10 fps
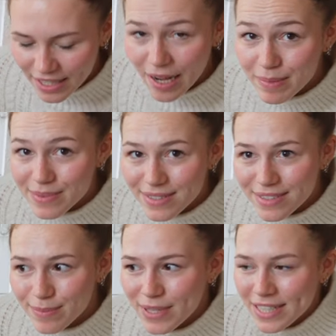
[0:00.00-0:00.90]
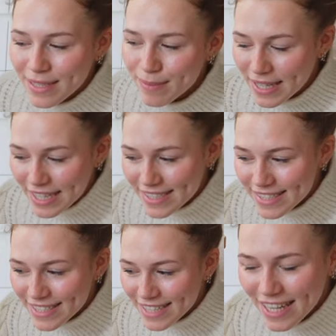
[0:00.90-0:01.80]
up, put it in
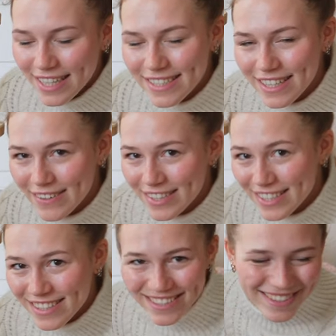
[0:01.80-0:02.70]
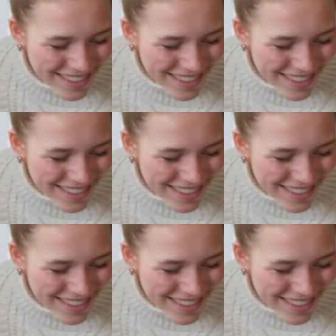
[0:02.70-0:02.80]
place, and let's see how it looks.